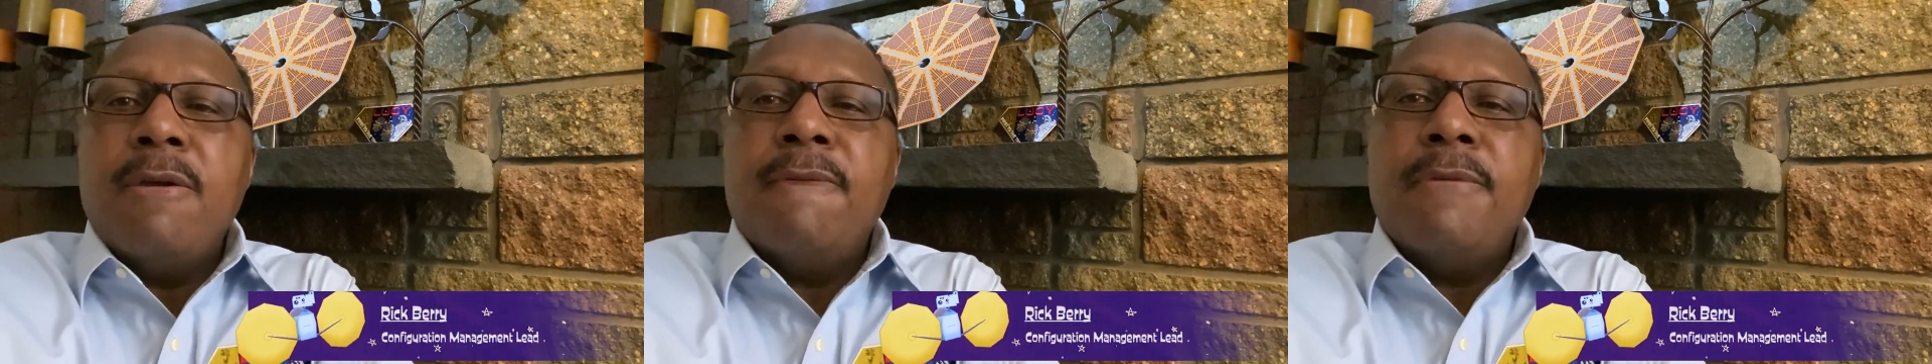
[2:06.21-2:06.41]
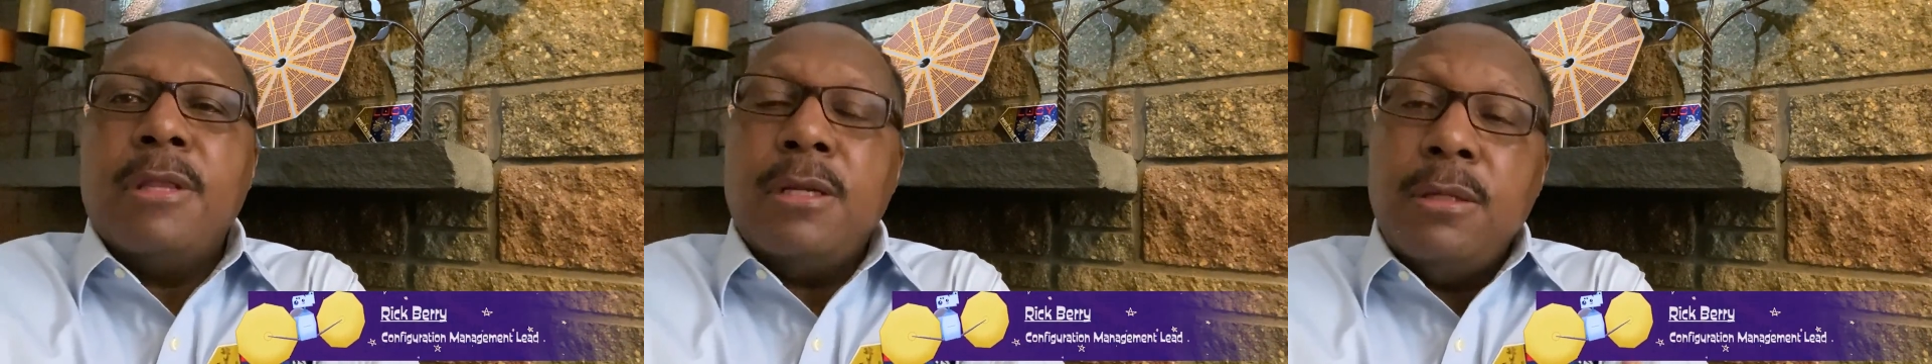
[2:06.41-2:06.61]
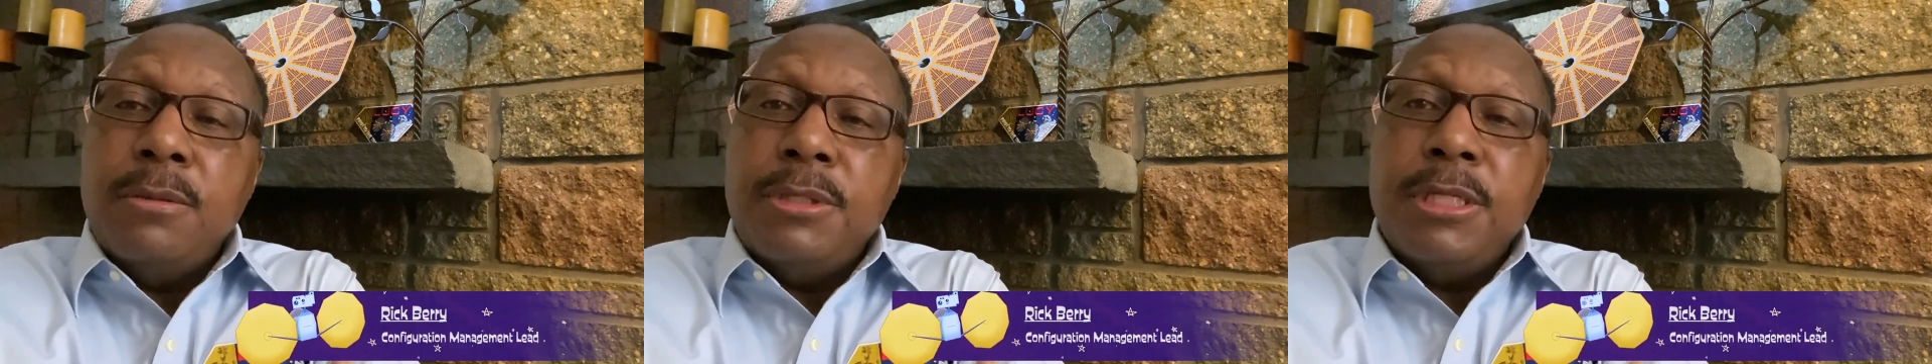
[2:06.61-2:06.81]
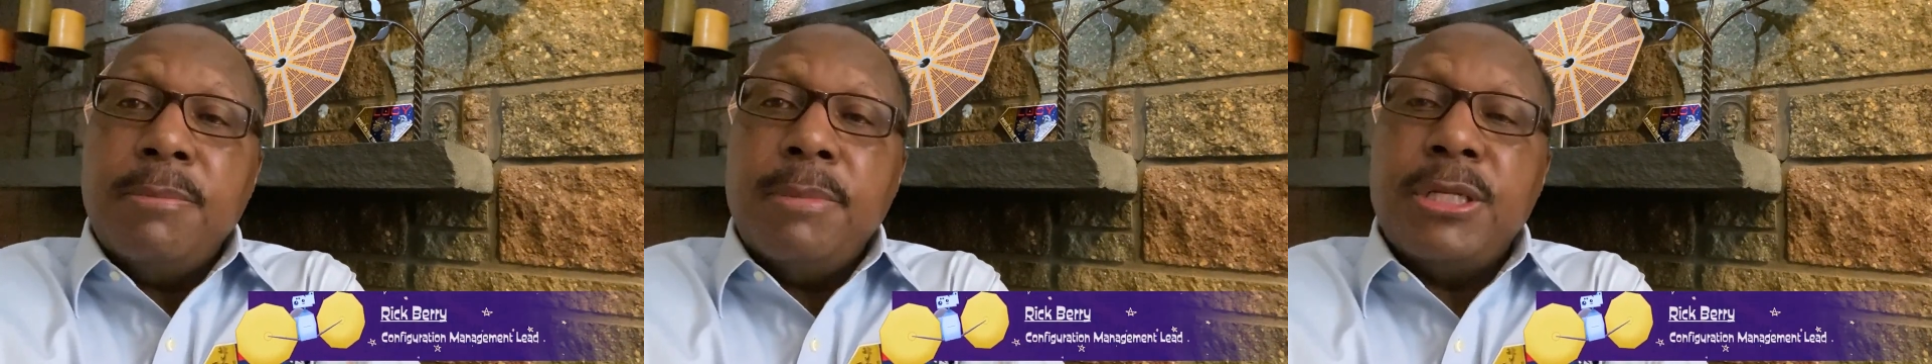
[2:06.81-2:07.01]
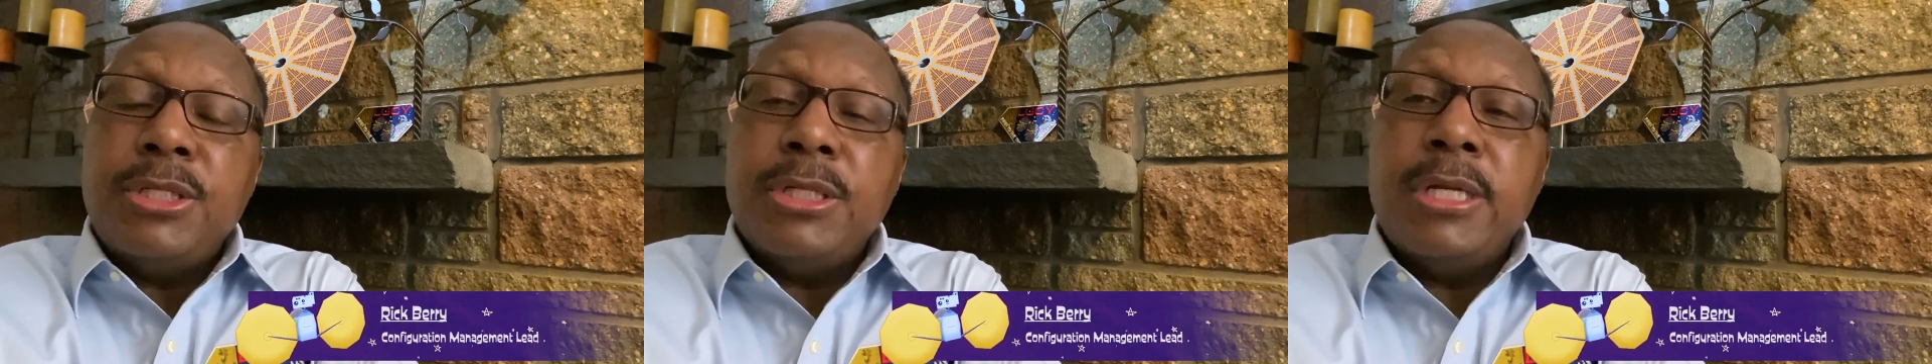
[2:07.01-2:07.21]
for the Lucy
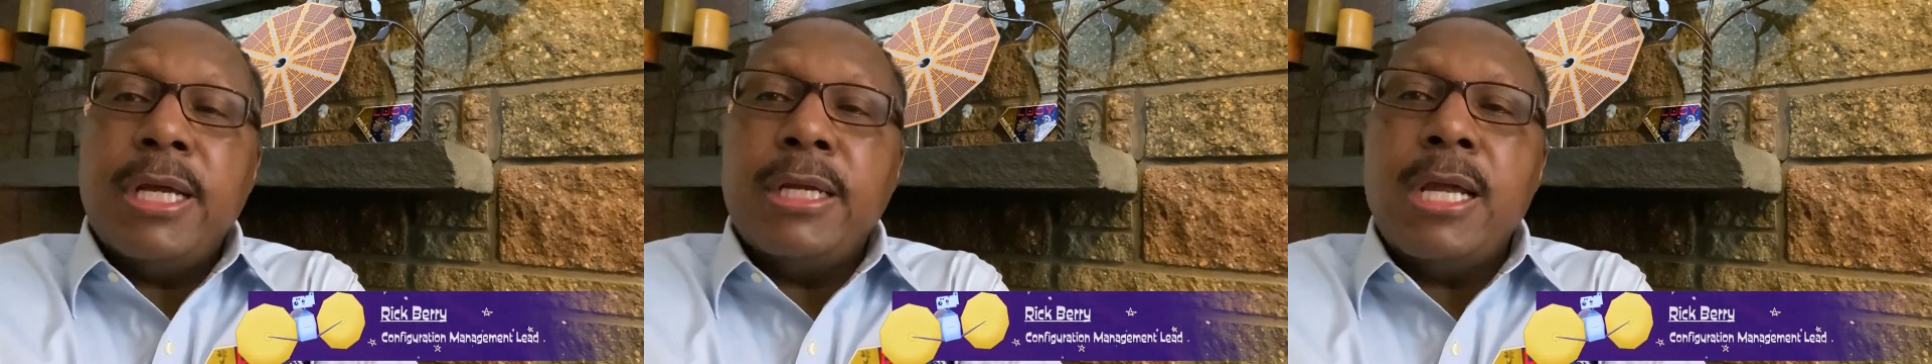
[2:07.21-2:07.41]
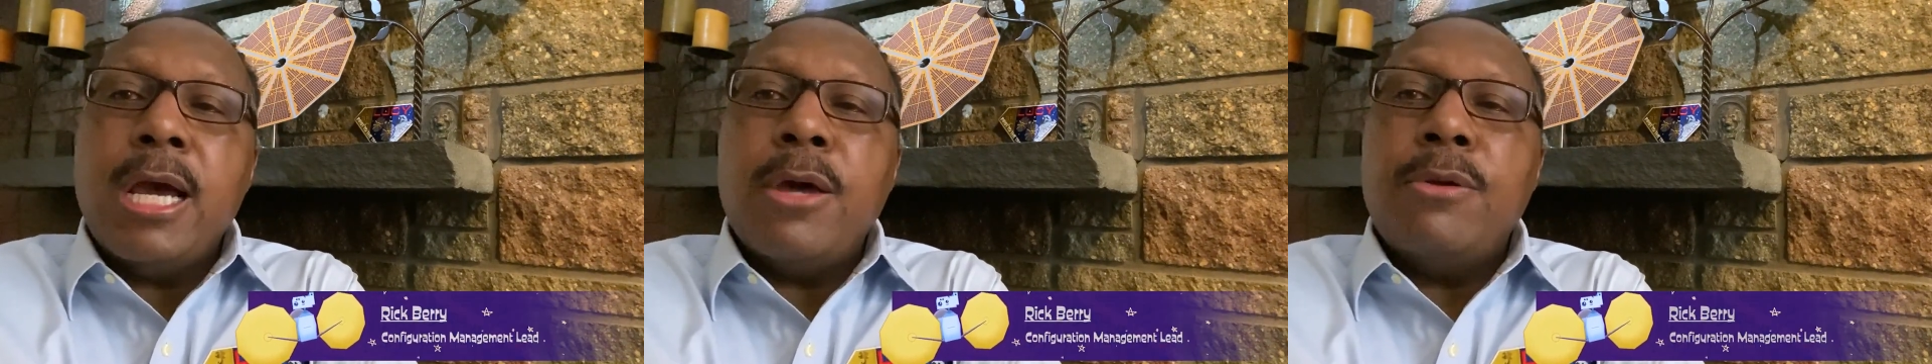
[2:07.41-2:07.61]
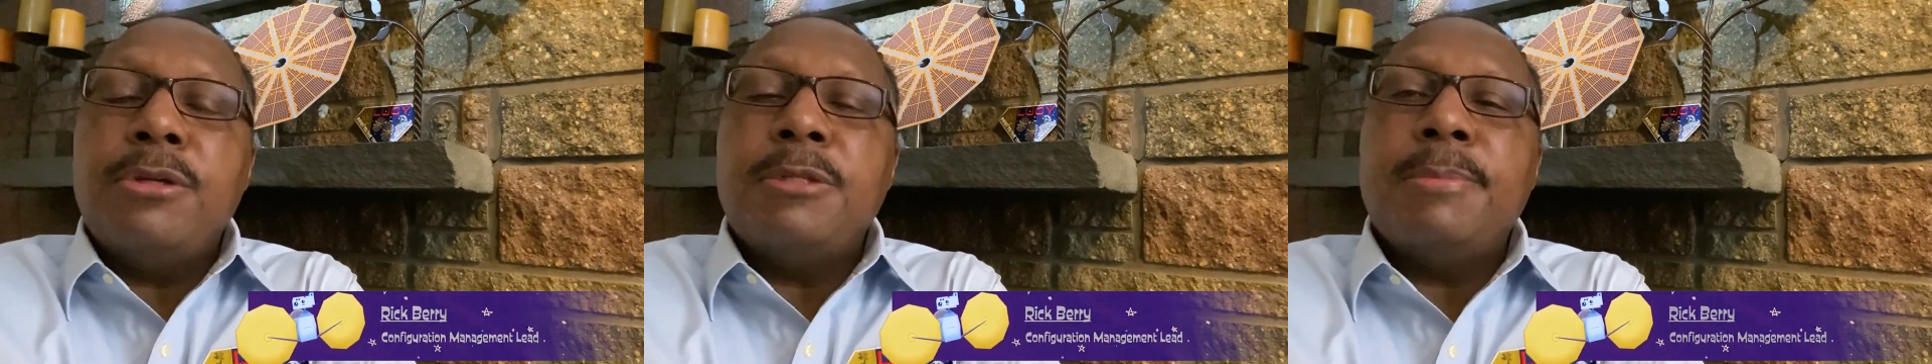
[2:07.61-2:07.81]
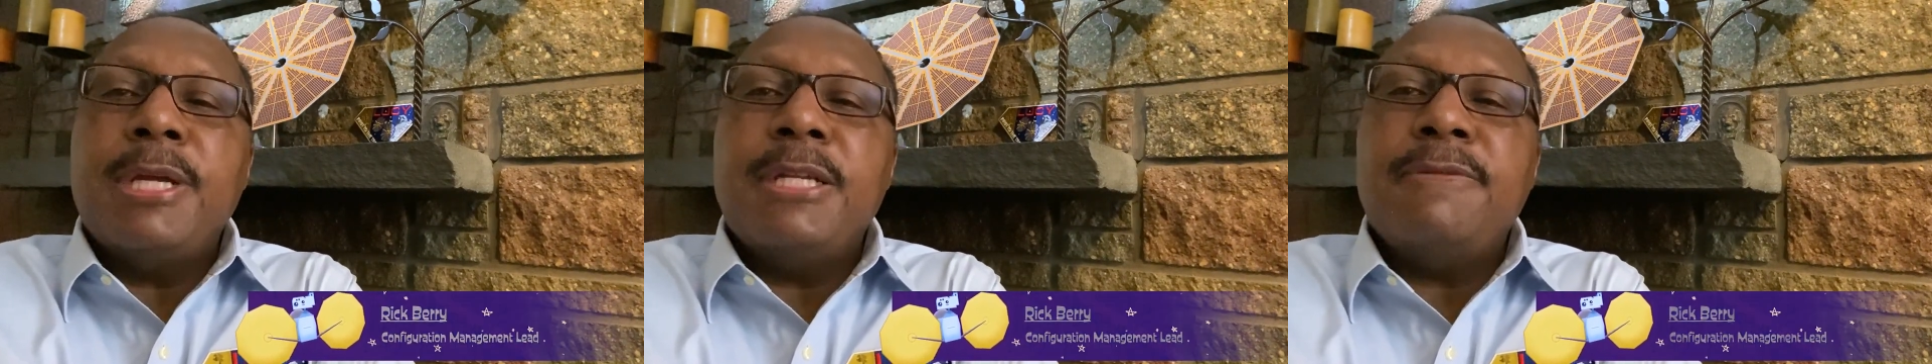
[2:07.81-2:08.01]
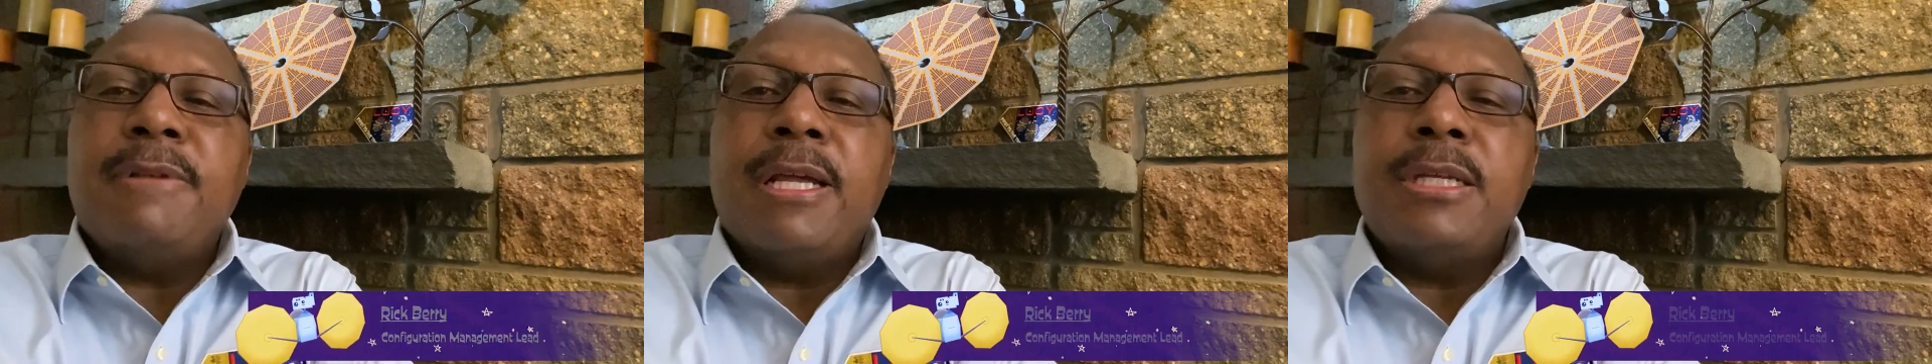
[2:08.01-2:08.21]
mission at Goddard
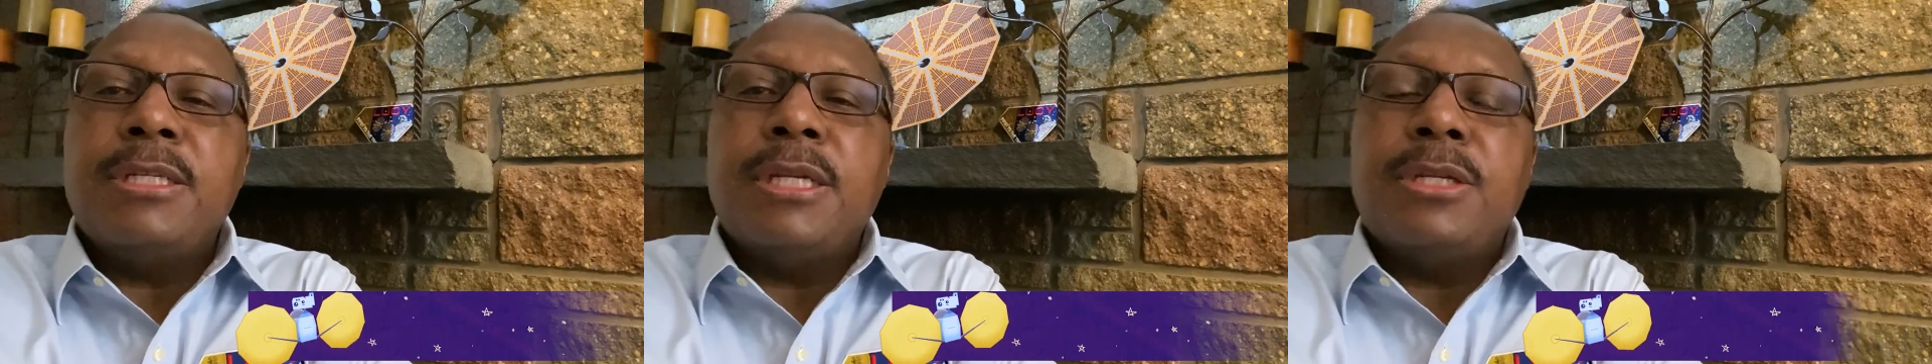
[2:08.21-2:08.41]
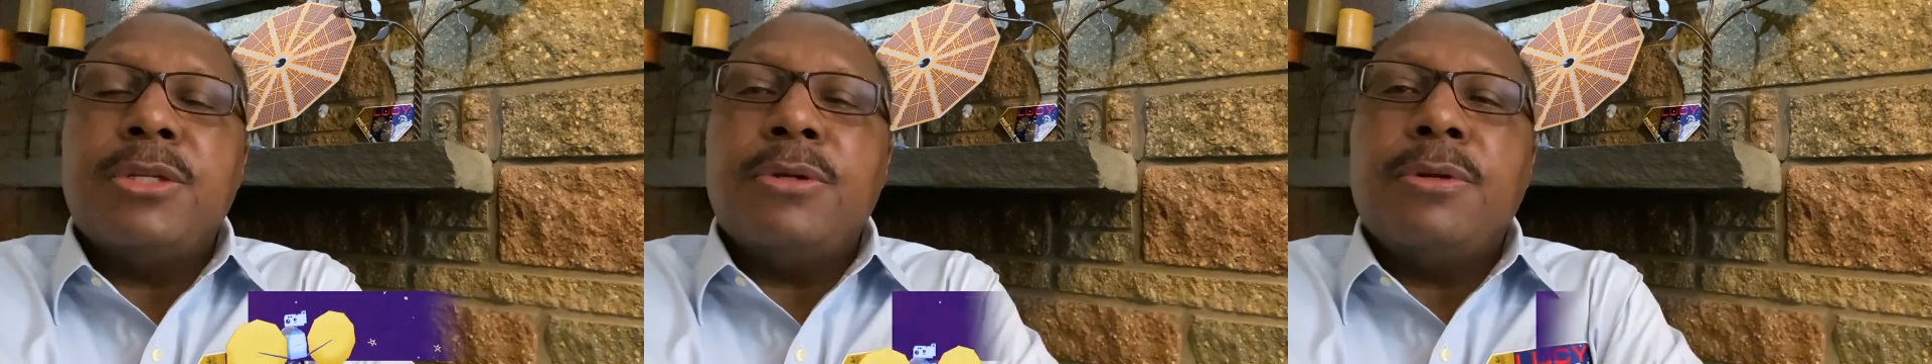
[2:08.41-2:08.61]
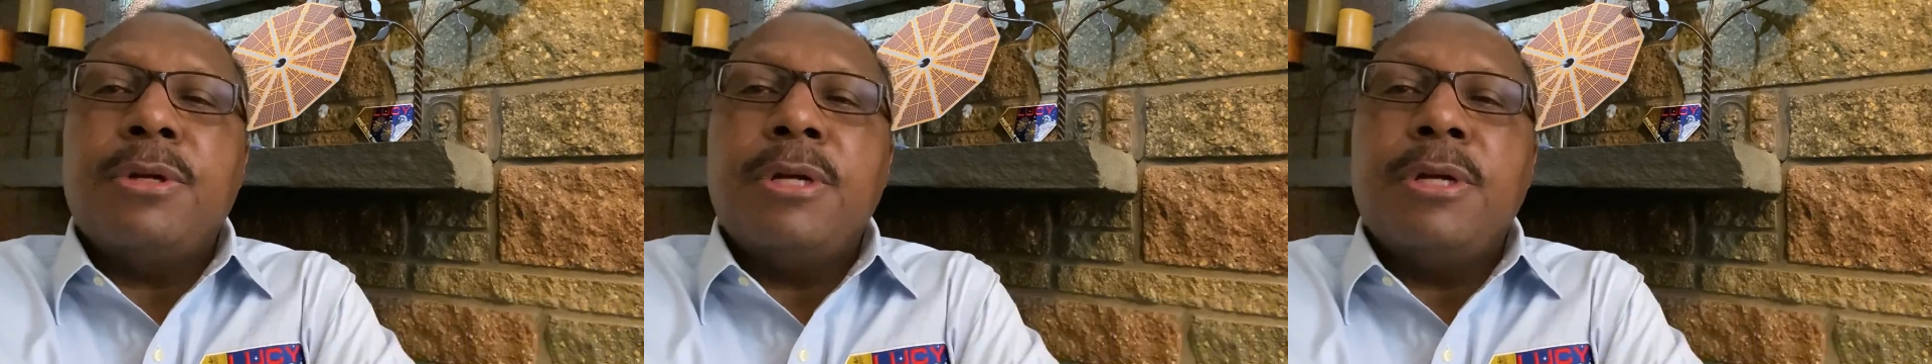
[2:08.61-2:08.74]
Space Flight Center.